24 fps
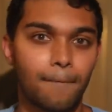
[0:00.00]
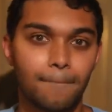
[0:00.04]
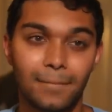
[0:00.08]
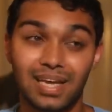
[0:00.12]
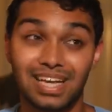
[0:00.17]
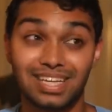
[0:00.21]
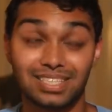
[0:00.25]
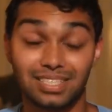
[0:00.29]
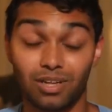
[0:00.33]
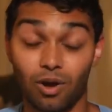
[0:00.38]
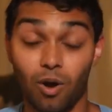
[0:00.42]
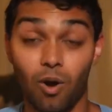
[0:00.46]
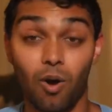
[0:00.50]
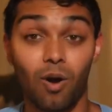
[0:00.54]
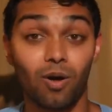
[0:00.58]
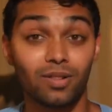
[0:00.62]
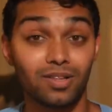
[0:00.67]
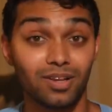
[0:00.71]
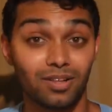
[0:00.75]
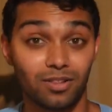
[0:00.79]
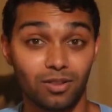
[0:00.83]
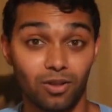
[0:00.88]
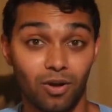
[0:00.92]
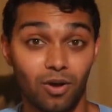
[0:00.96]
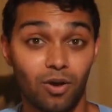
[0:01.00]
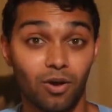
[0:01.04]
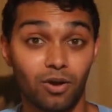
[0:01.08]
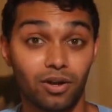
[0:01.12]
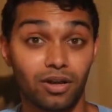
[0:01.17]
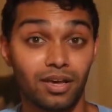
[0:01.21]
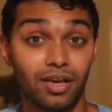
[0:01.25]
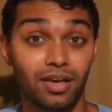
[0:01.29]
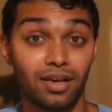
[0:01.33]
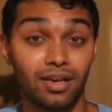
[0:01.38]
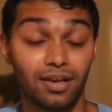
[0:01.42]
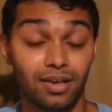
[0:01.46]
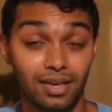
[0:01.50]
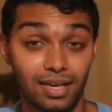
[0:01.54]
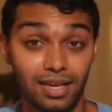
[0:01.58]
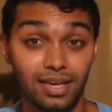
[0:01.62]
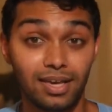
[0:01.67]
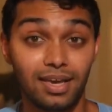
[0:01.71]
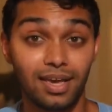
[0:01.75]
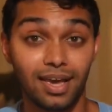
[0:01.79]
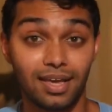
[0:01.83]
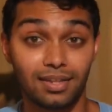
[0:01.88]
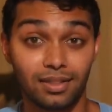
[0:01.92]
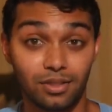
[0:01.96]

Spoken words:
because all along, he